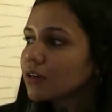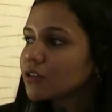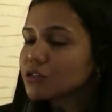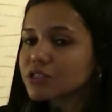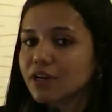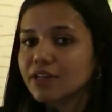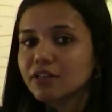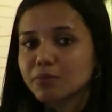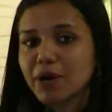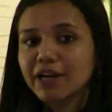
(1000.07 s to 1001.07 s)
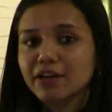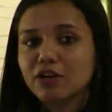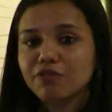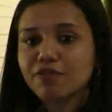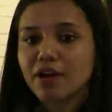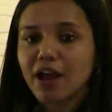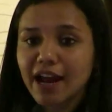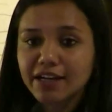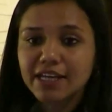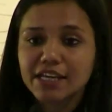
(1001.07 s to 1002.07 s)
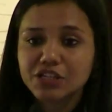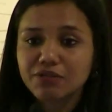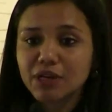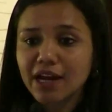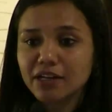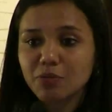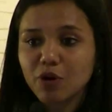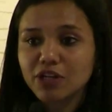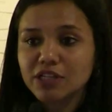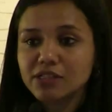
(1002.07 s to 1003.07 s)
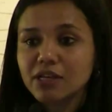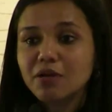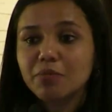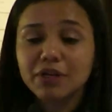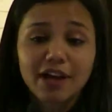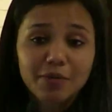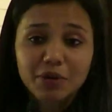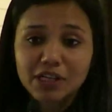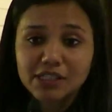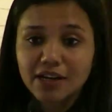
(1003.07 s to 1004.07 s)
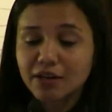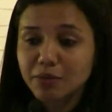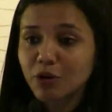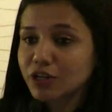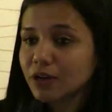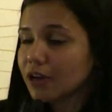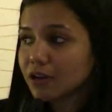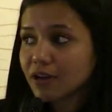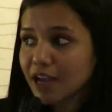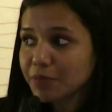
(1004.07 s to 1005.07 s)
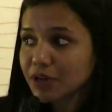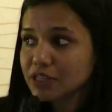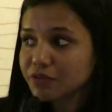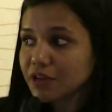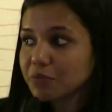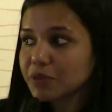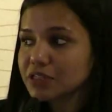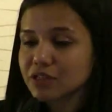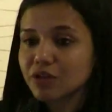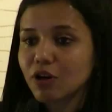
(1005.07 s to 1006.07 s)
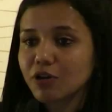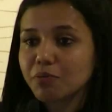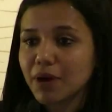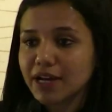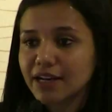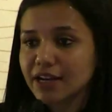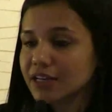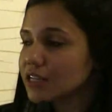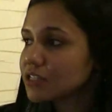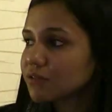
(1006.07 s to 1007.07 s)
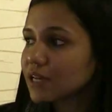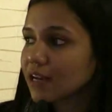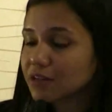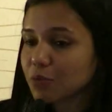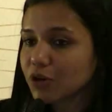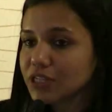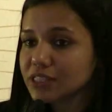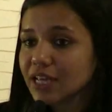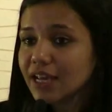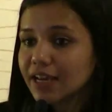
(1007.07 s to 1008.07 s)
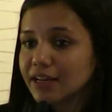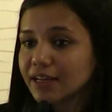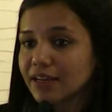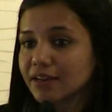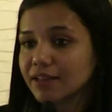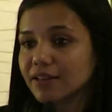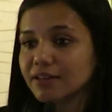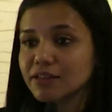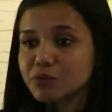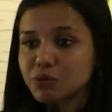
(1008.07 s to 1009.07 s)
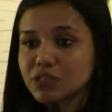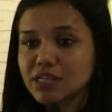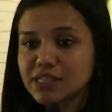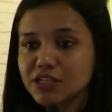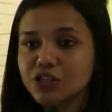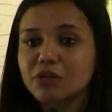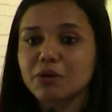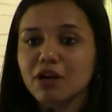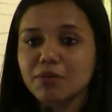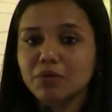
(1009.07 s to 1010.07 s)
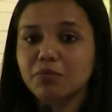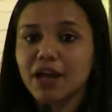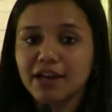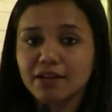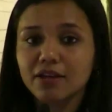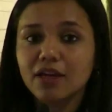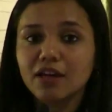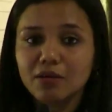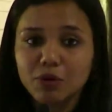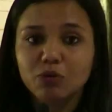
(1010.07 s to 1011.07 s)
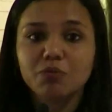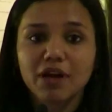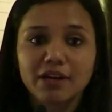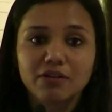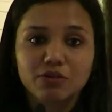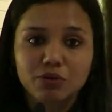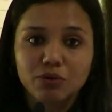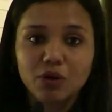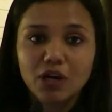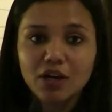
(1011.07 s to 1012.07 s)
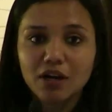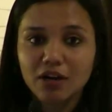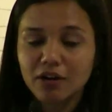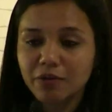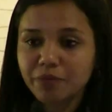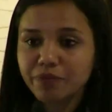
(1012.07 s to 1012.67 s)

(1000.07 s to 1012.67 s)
study the binding of anti-HEV antibodies, but chimerized VLPs did not bind anti-HEV antibodies, indicating that this was essentially becoming immune blind to the